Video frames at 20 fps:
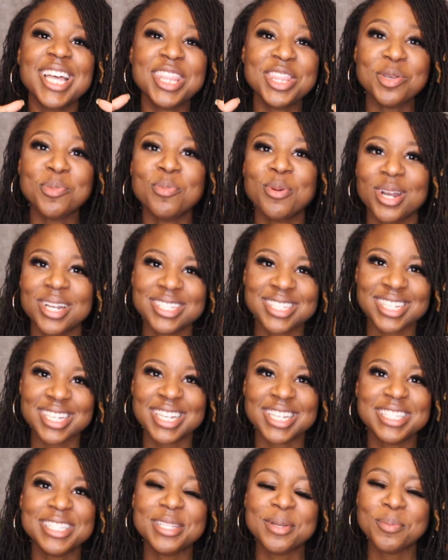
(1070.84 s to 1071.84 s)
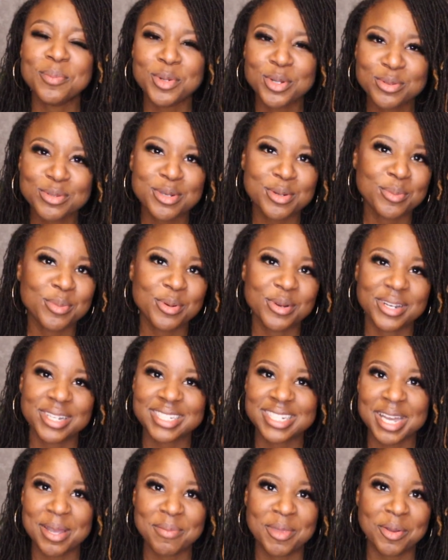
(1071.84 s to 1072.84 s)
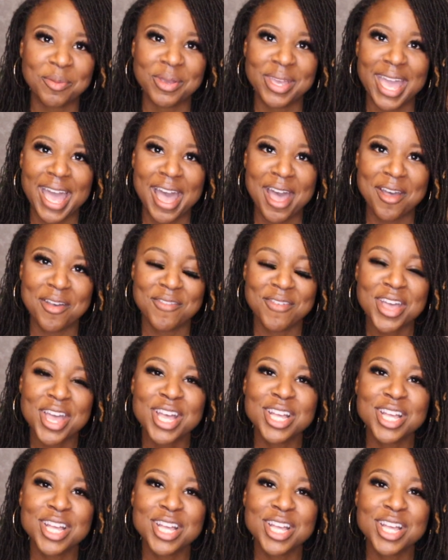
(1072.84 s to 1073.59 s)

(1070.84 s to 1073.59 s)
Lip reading: the present is the most important time that we have.